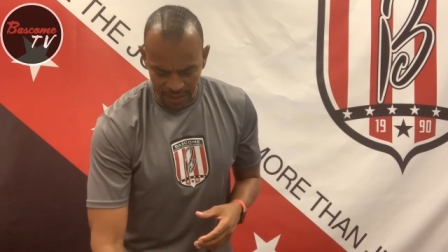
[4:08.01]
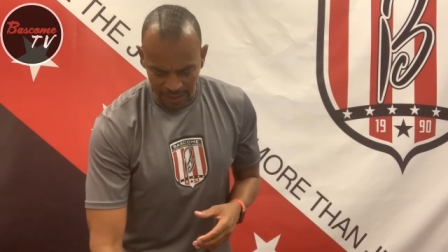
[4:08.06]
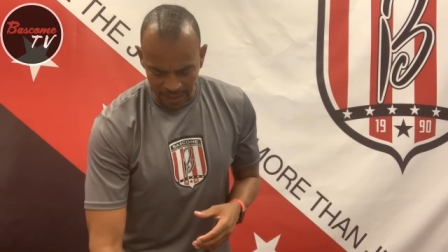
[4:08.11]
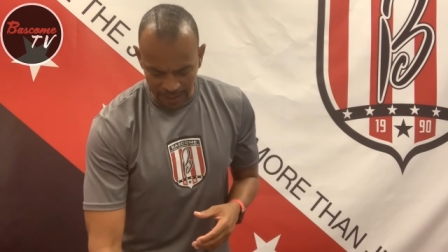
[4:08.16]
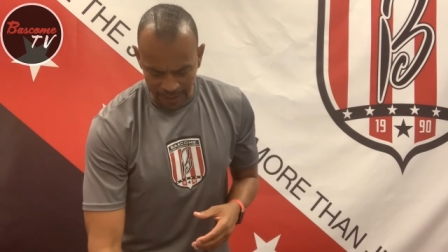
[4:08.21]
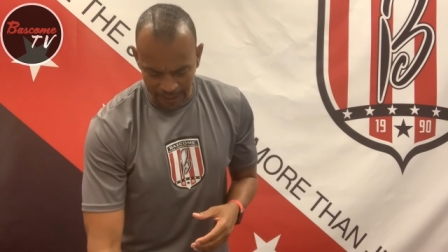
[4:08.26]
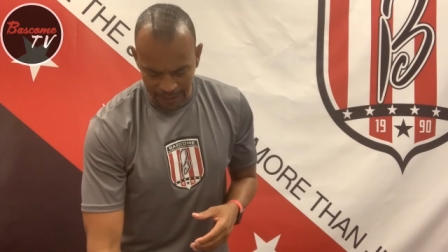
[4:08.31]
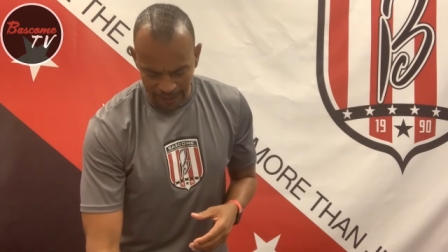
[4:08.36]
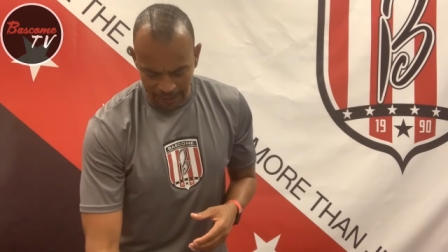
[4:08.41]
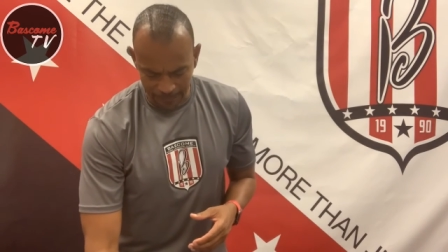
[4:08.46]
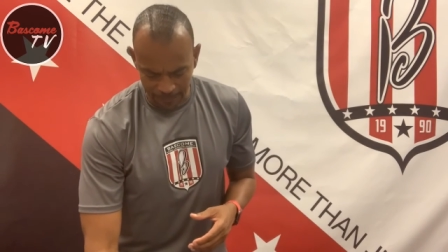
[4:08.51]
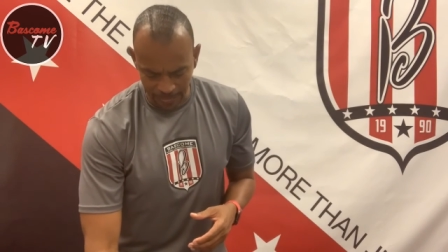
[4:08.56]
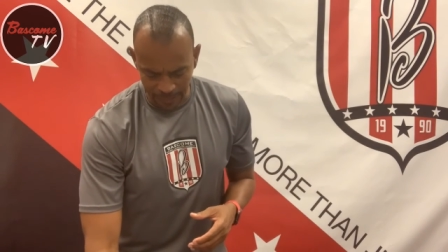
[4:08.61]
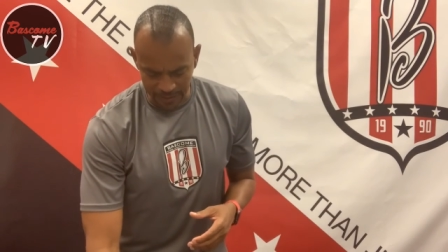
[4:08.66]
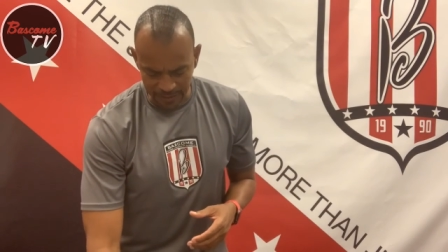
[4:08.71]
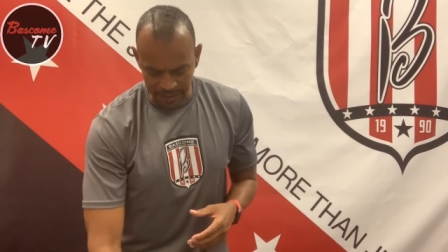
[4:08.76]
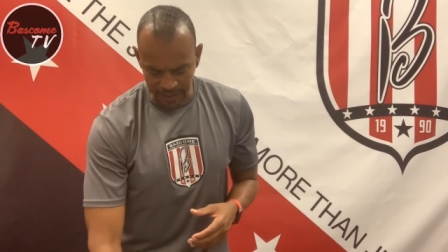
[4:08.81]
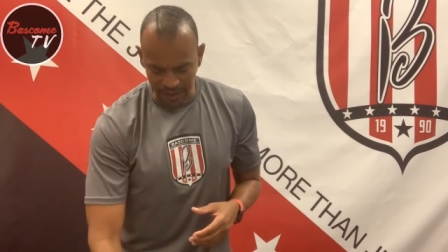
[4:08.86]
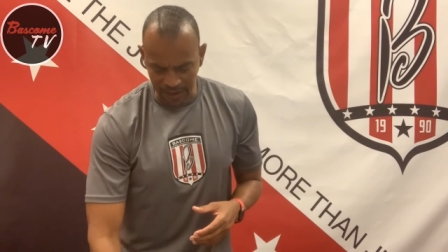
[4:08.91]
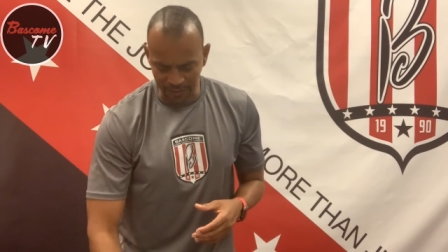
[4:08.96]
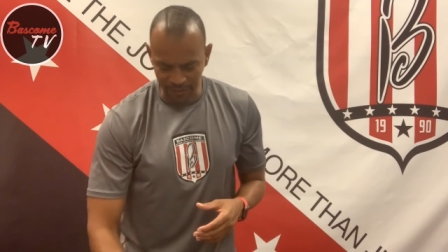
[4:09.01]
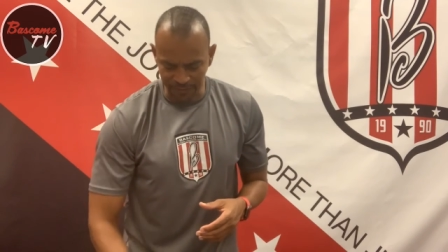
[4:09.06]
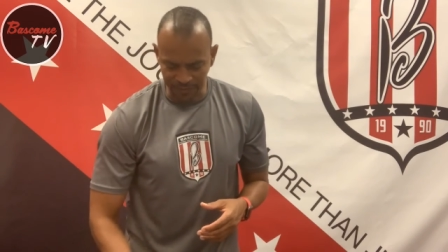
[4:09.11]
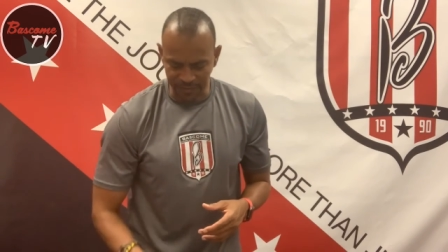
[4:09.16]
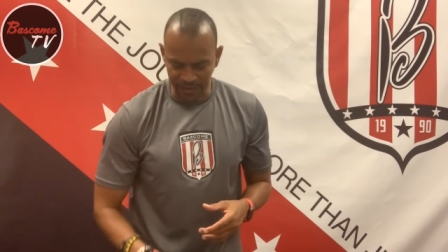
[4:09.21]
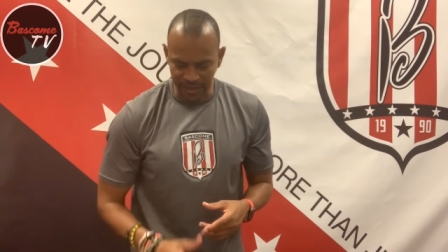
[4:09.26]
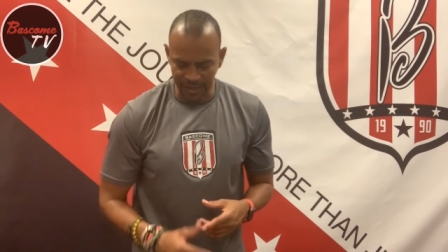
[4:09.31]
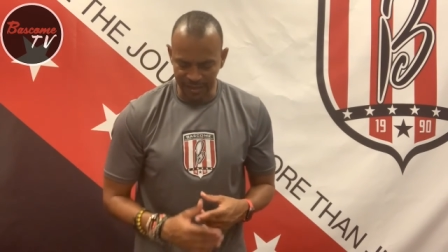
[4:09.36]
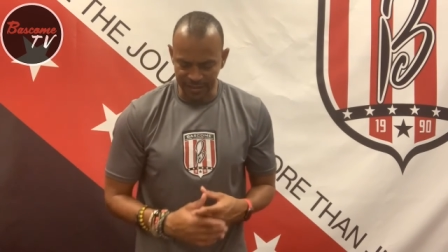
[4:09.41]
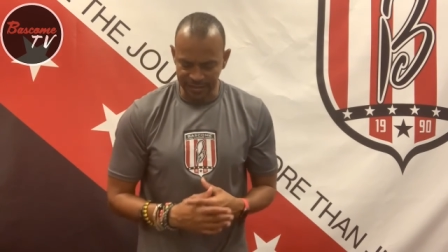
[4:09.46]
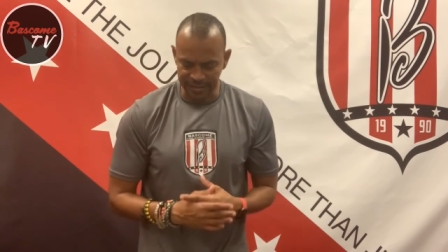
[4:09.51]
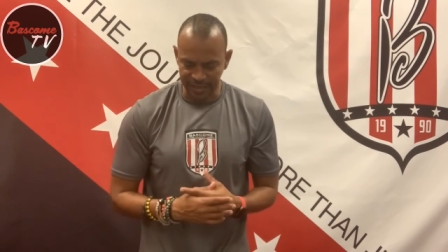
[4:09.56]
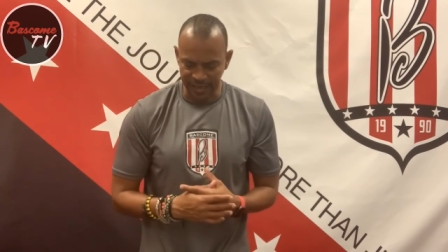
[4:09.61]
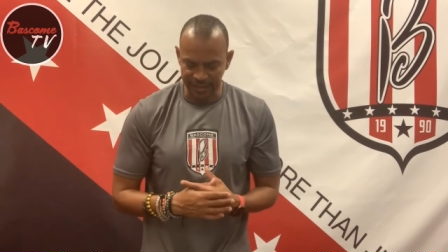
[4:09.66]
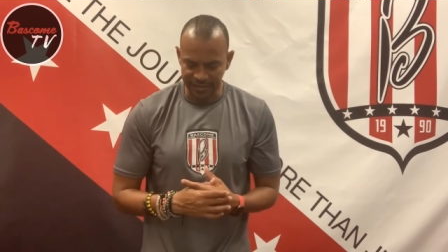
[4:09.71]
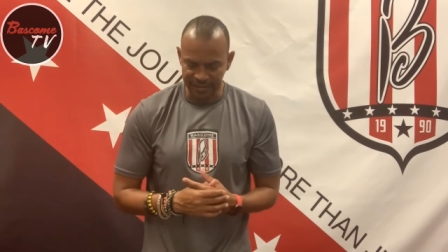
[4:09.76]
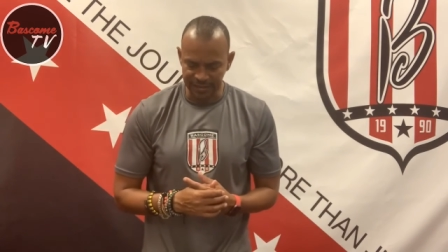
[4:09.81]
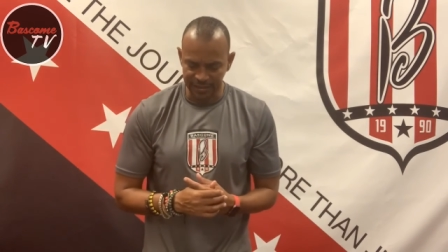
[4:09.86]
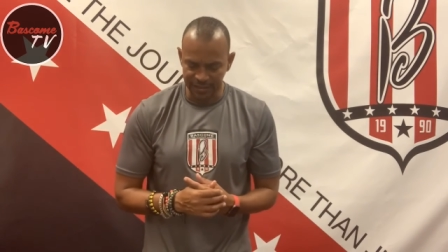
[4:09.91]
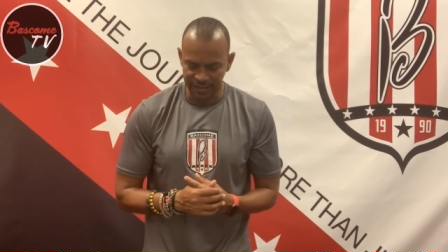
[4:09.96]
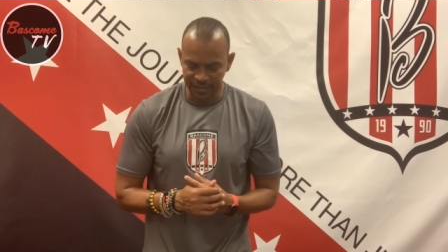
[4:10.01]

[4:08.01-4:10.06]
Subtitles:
The other thing is that